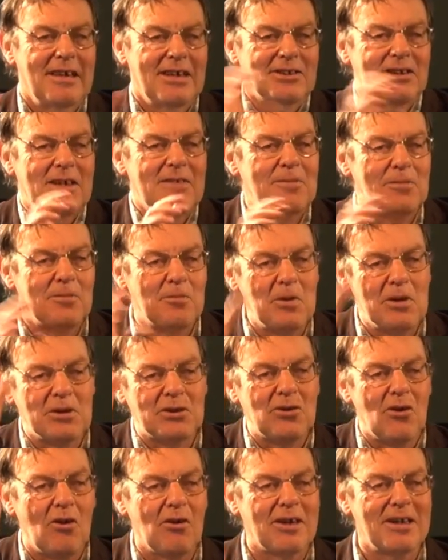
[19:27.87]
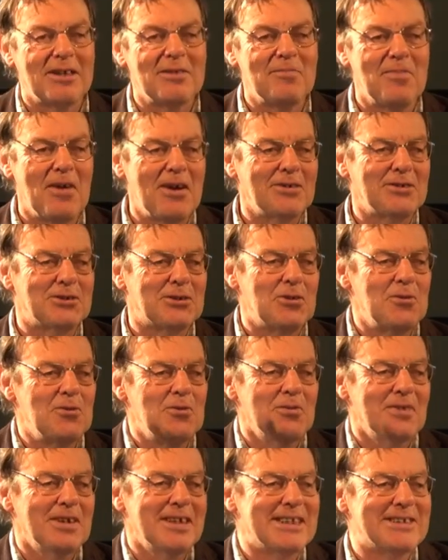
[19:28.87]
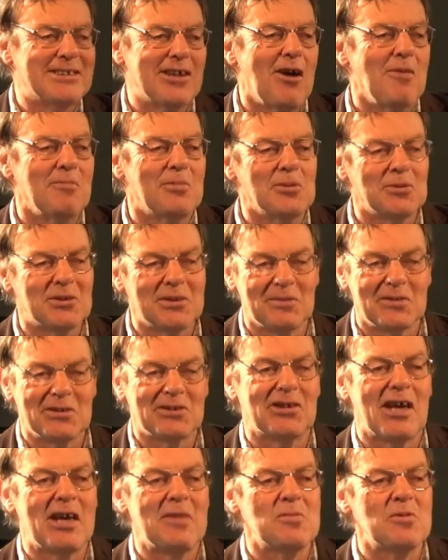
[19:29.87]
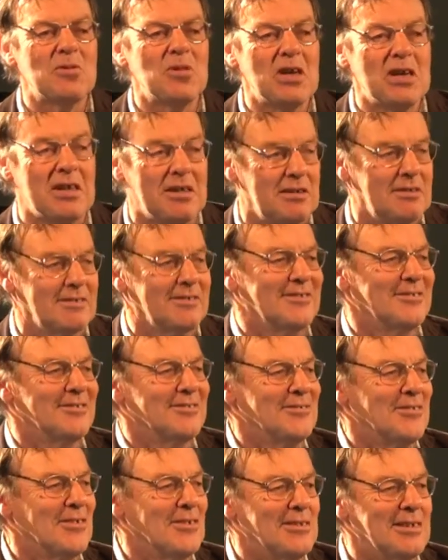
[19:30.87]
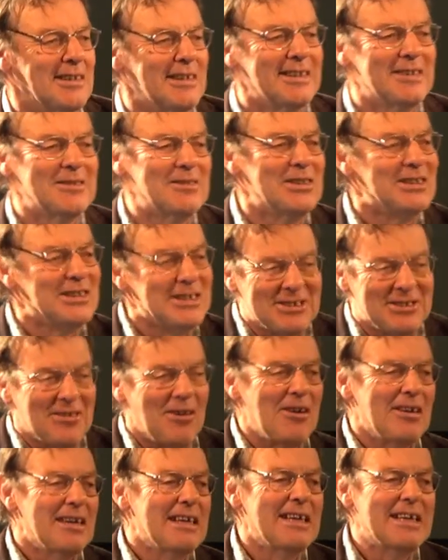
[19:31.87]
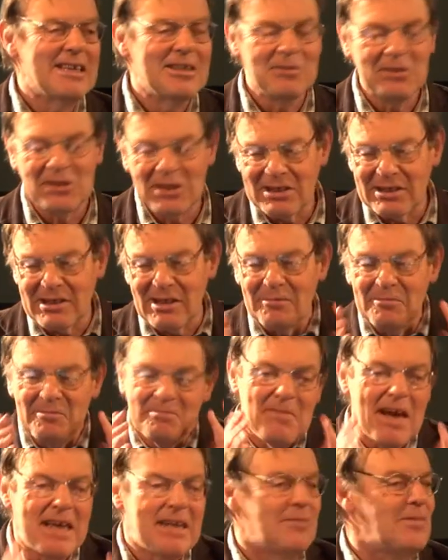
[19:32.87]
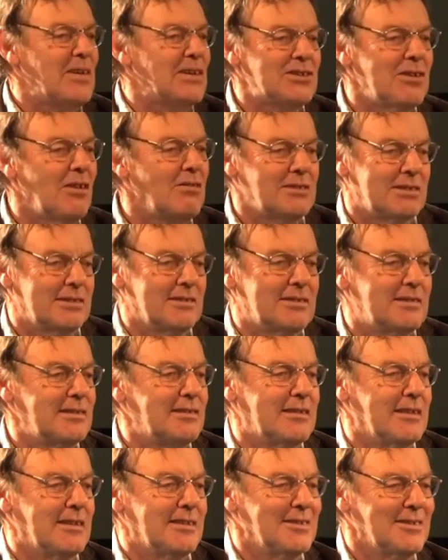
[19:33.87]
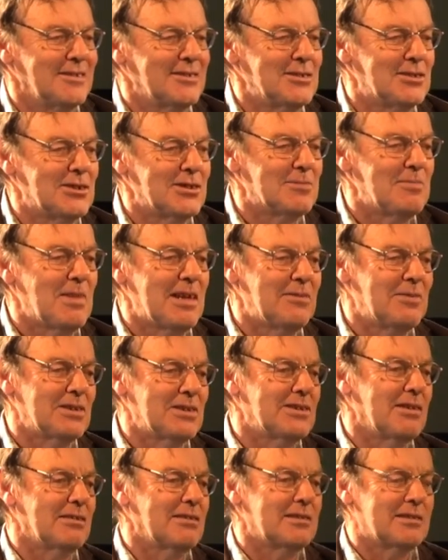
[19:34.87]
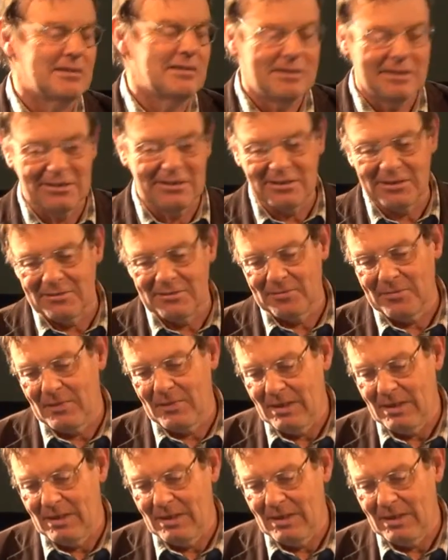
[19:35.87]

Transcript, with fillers: as if we're talking about two examples of the same thing, which is, which is manifest nonsense, isn't it? It's just manifest nonsense. It's,